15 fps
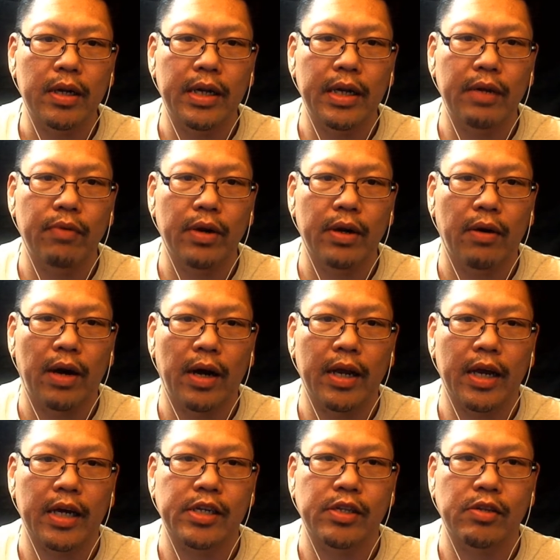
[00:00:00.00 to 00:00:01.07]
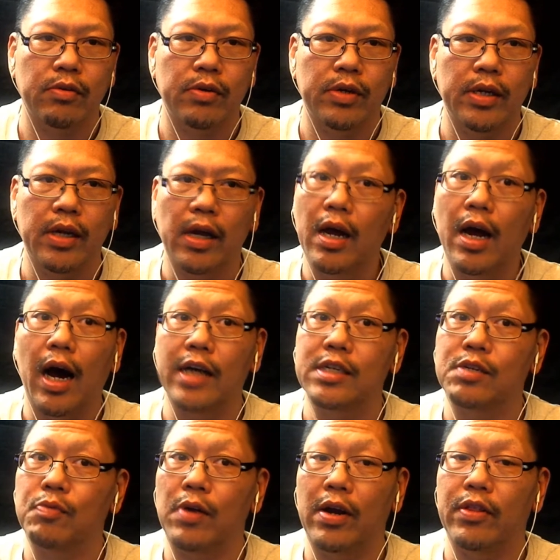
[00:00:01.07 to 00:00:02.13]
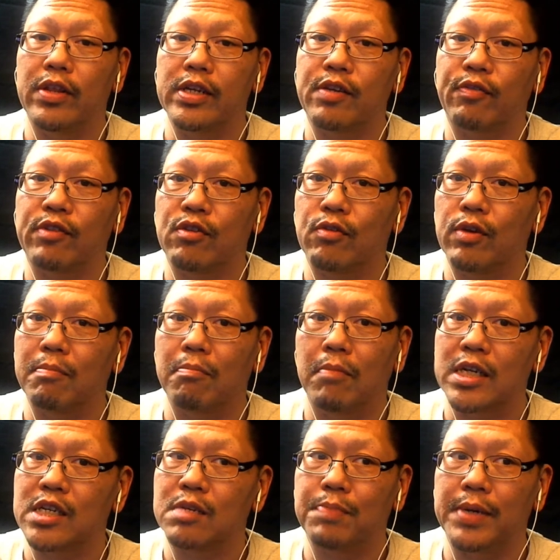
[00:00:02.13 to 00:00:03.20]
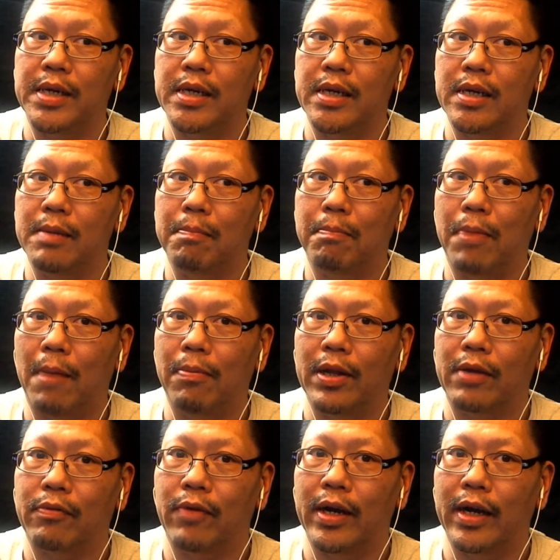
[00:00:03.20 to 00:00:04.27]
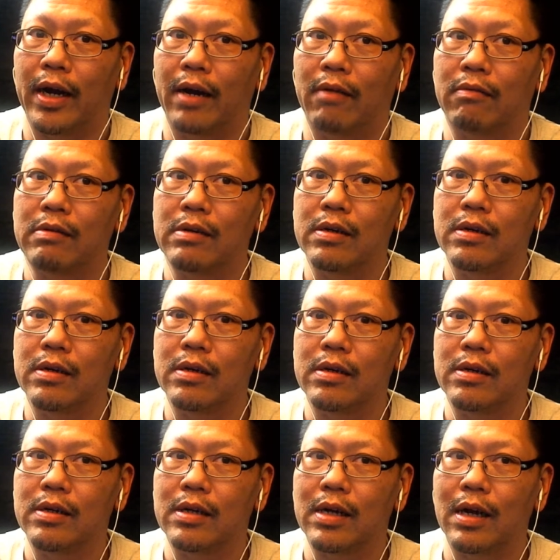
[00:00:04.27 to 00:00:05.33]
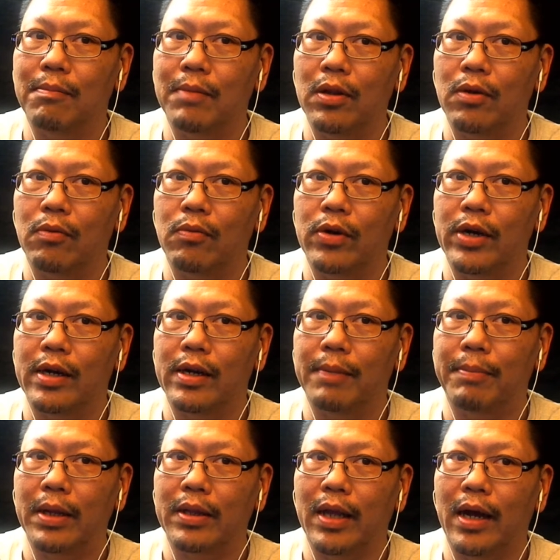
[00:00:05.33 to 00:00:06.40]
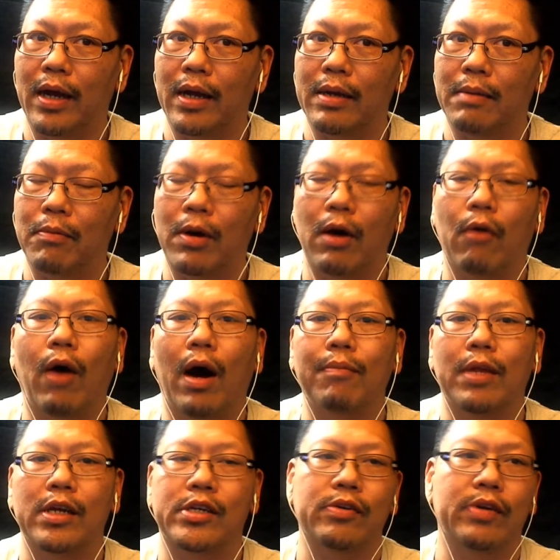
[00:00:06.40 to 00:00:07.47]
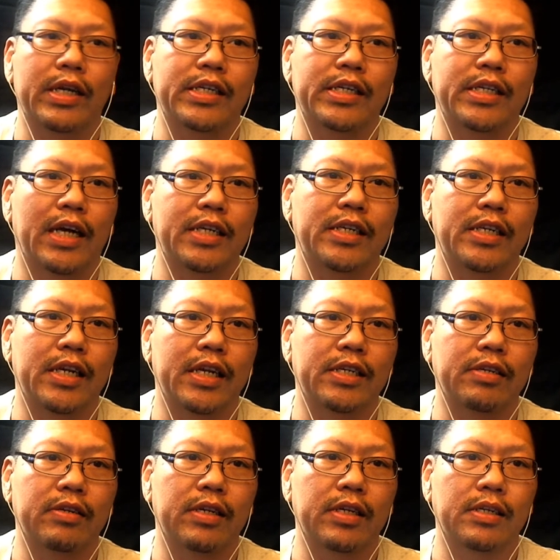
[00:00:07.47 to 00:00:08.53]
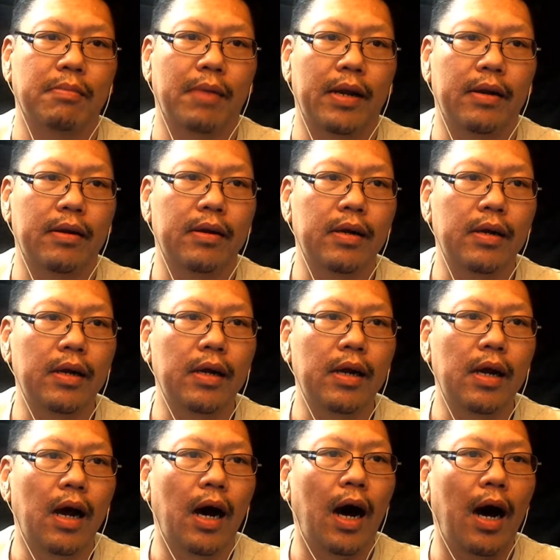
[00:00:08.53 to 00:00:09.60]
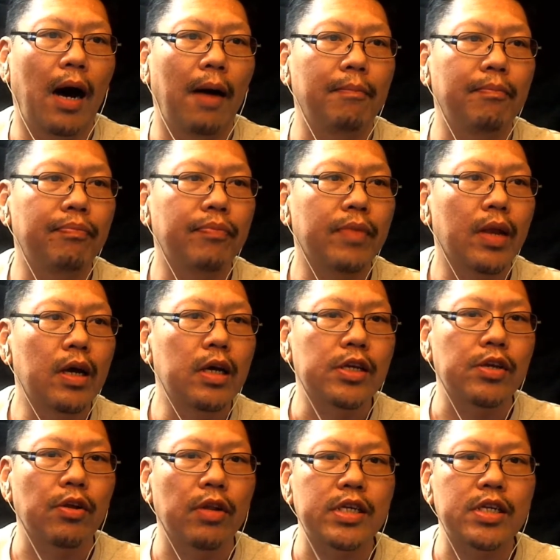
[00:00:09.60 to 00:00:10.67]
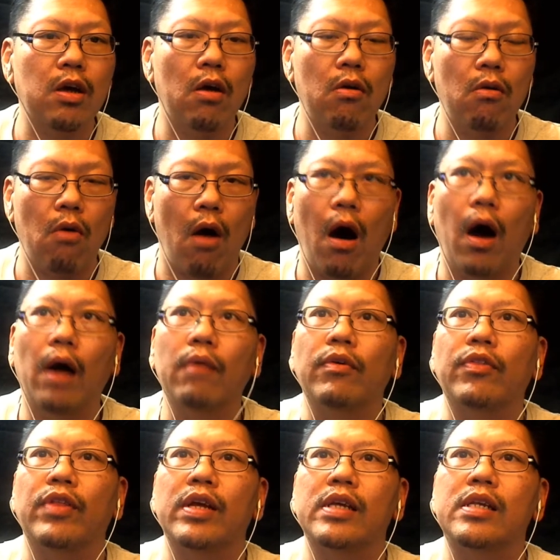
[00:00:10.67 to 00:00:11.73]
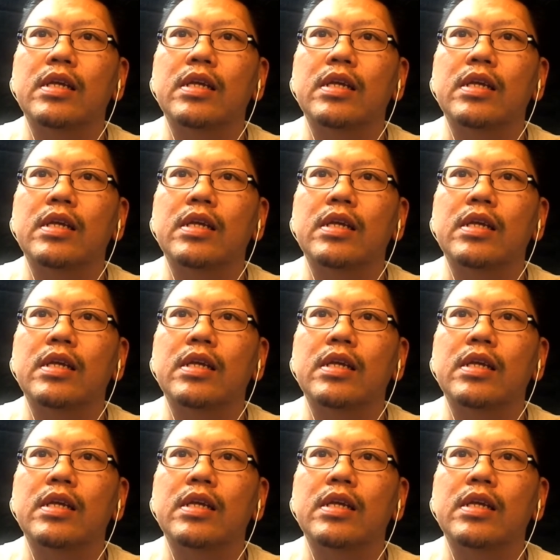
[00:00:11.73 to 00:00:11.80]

T Riddle, how you guys doing? I swear this stream must be public right now. I'm a little worried about that. But, well, I'm not showing any stats today, so it doesn't matter. So let's go on with this.